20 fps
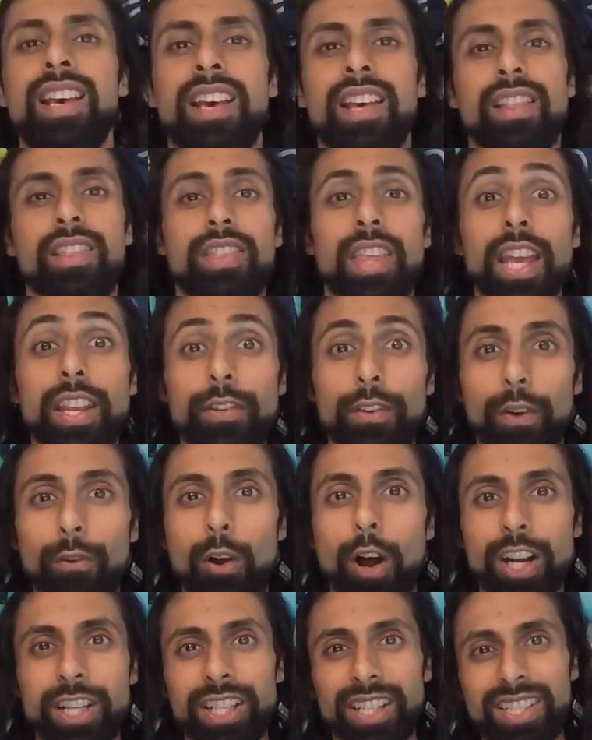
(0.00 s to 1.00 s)
Thank you for
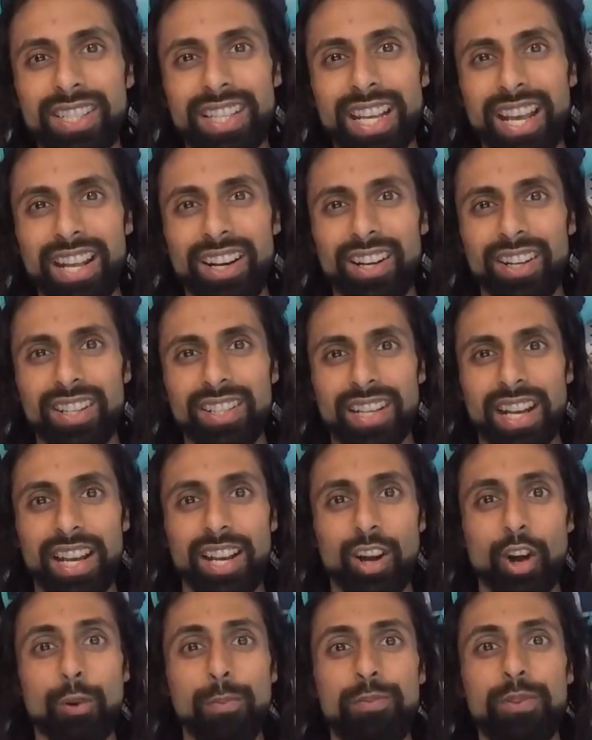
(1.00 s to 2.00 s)
watching, skaters. I
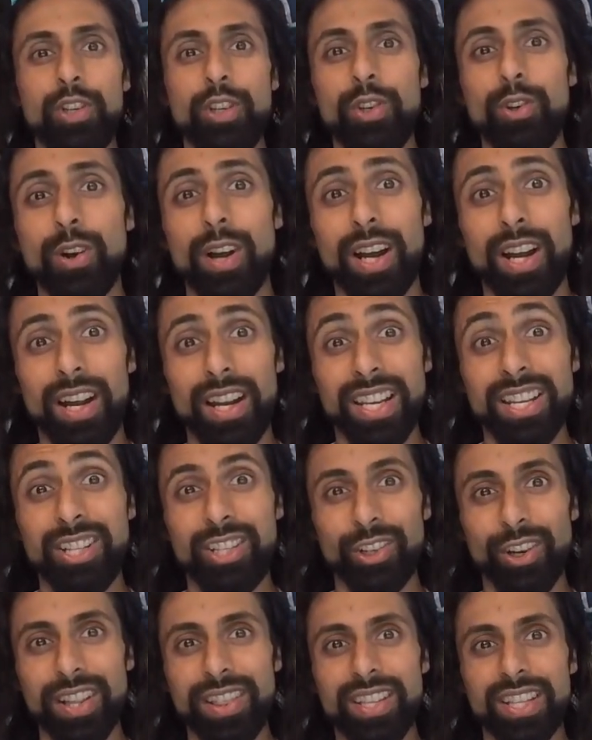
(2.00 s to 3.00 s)
hope you
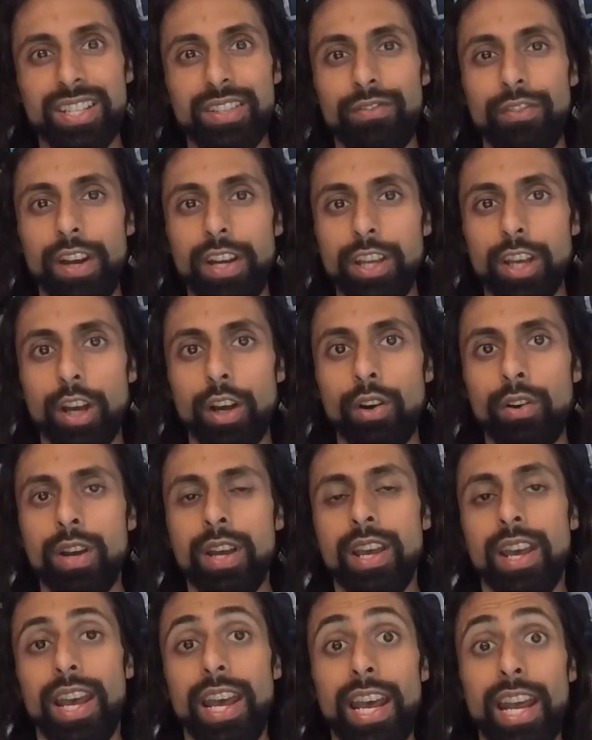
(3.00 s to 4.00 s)
enjoyed this video.
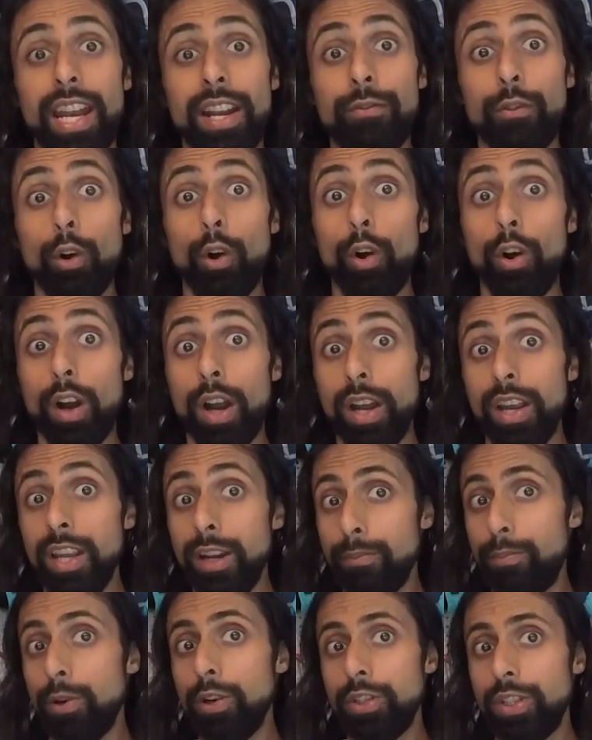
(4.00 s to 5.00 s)
And for
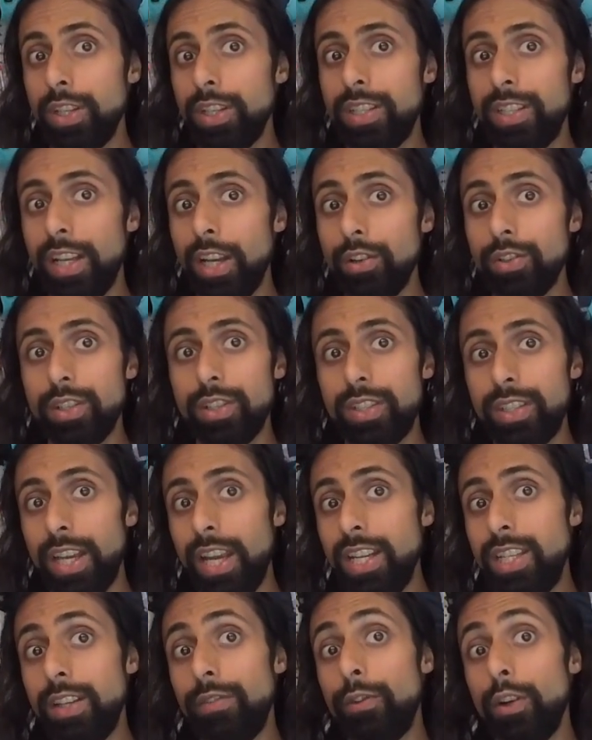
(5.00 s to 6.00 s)
in-person sales of
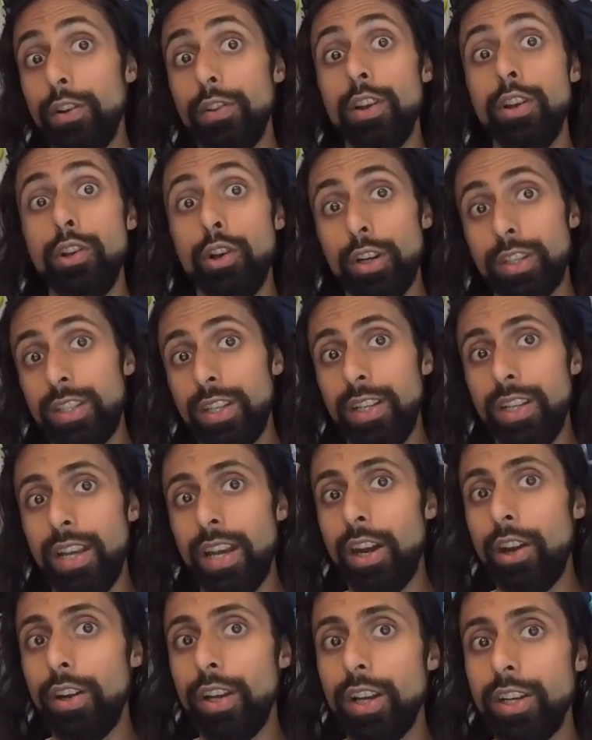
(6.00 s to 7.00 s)
skates, if you're in the New York City
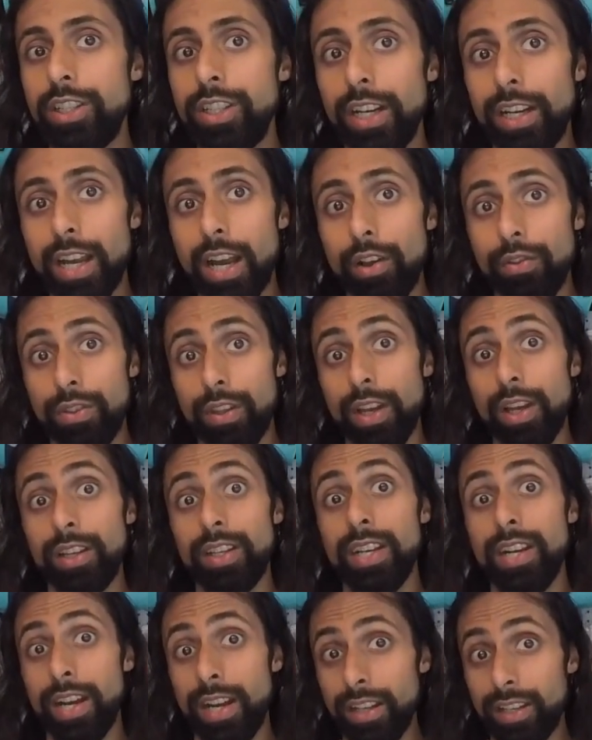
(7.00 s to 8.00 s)
area, check out the
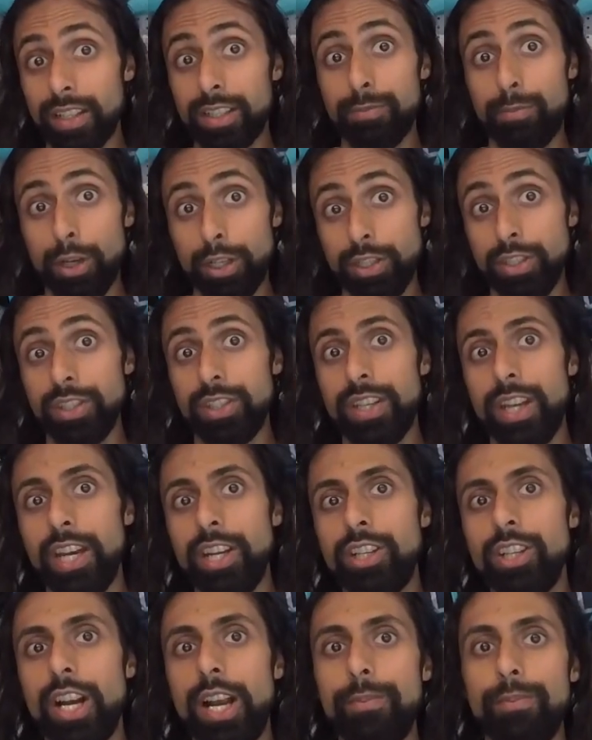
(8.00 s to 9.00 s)
Kinetic Expression Skate
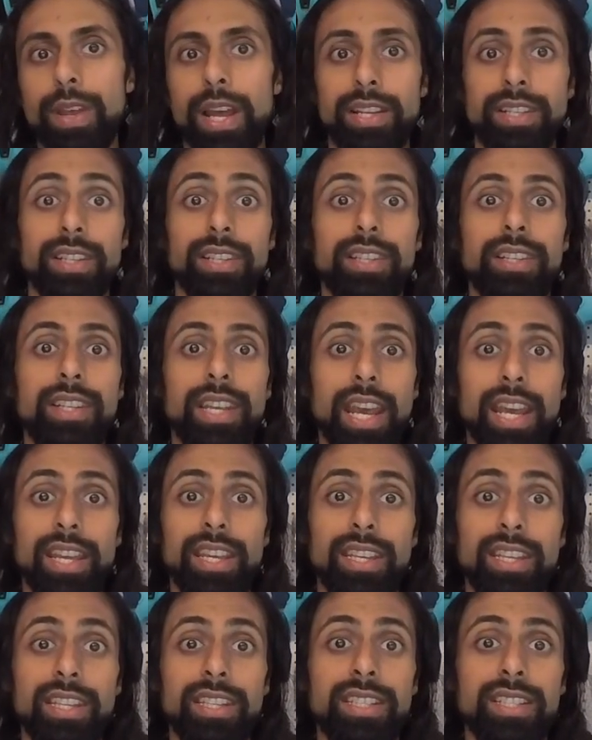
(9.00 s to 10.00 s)
Shop. That's
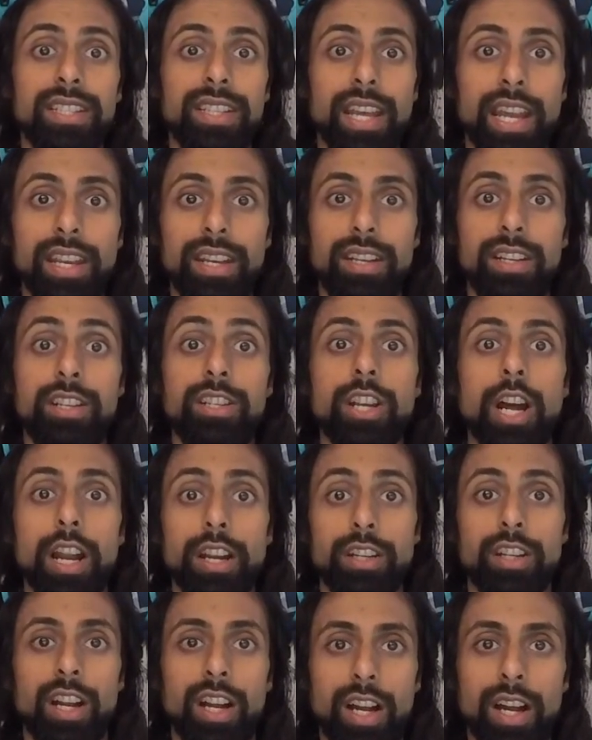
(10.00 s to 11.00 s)

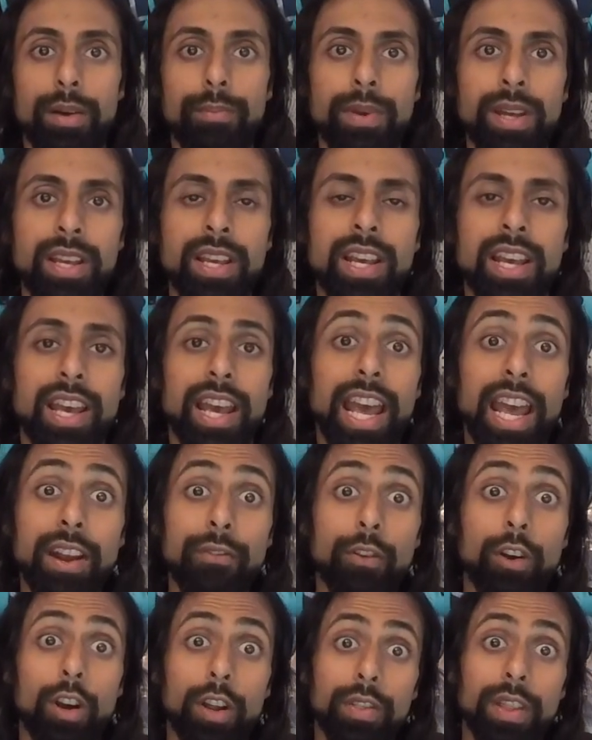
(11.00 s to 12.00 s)
keskate.com. And
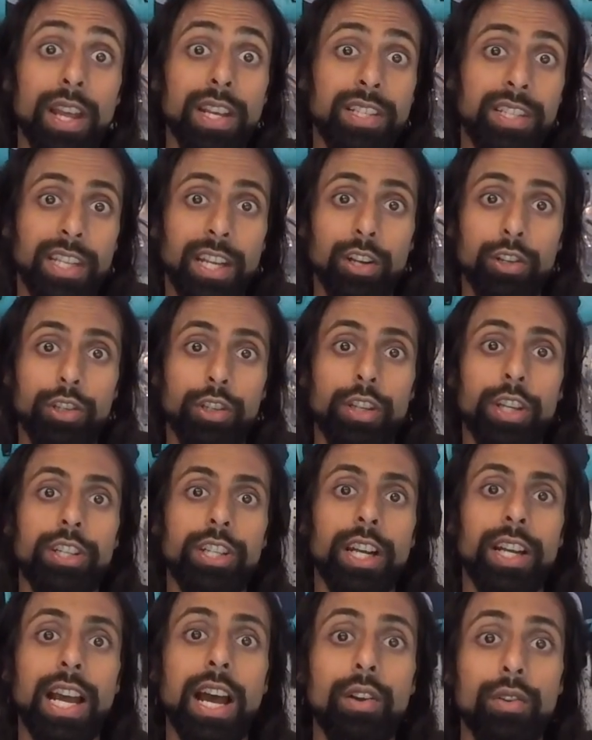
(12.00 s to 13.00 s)
for online sales, you could
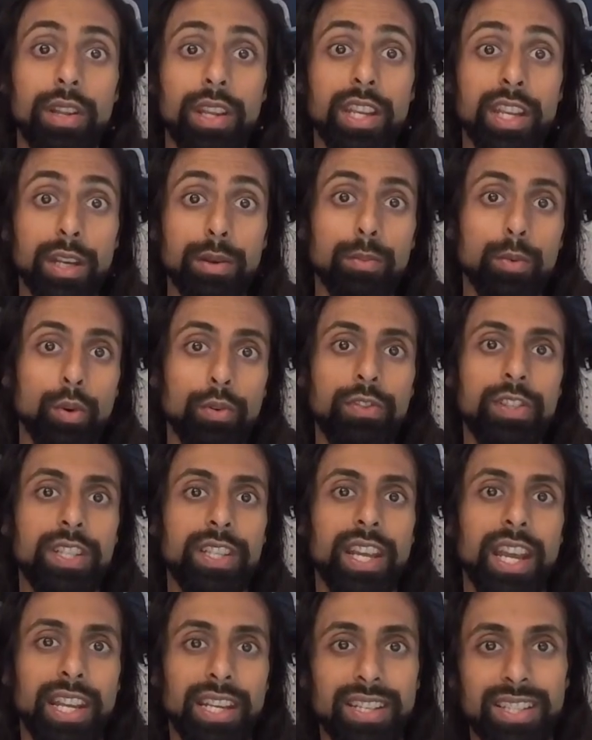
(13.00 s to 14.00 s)
check out InMove
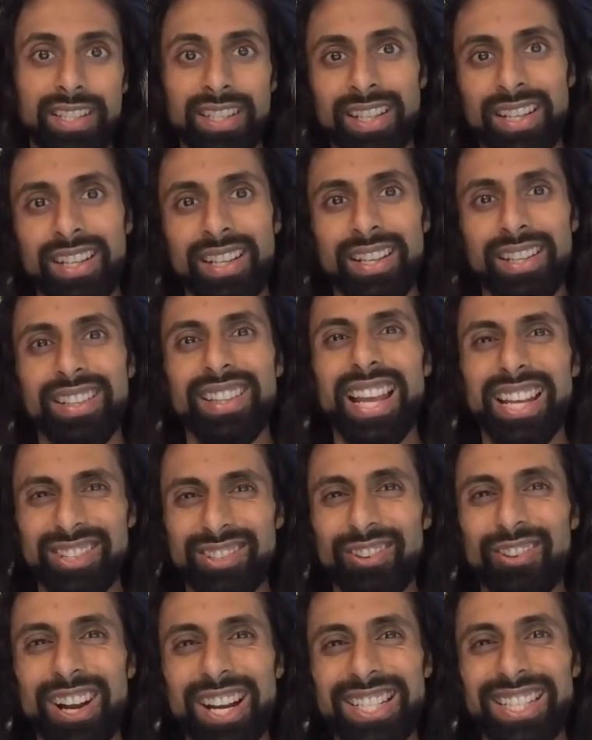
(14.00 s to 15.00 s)
Skates. Thanks
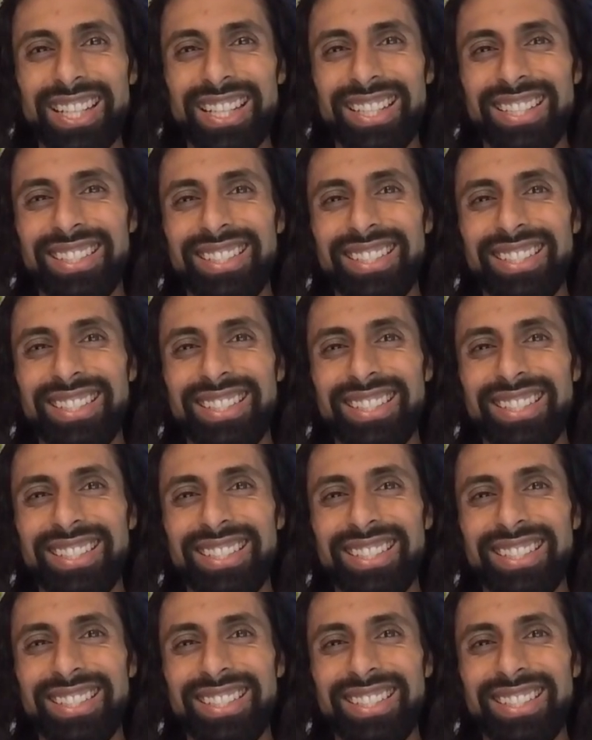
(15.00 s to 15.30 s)
for watching.